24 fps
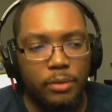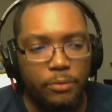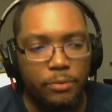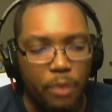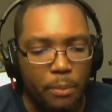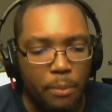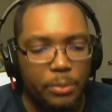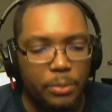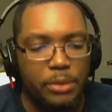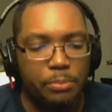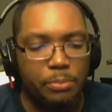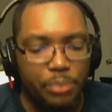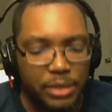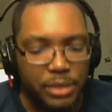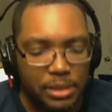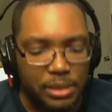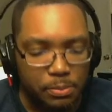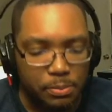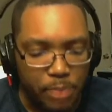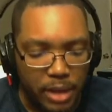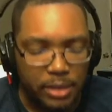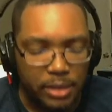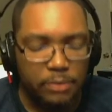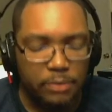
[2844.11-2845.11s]
from the
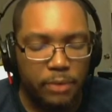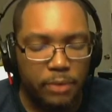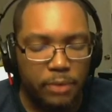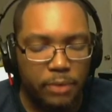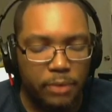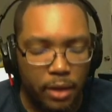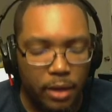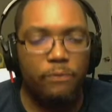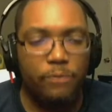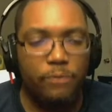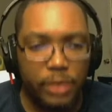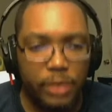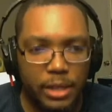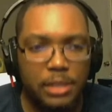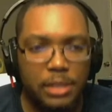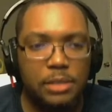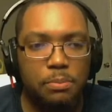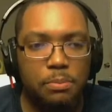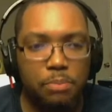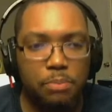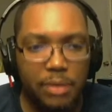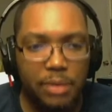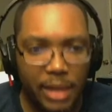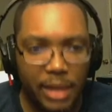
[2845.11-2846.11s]
perspective of
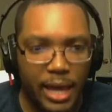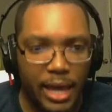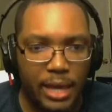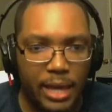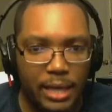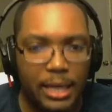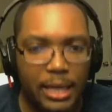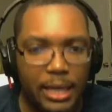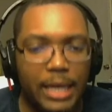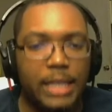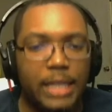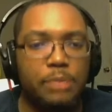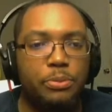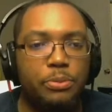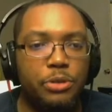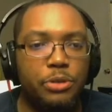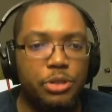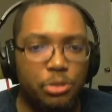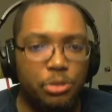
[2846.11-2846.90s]
this play, it's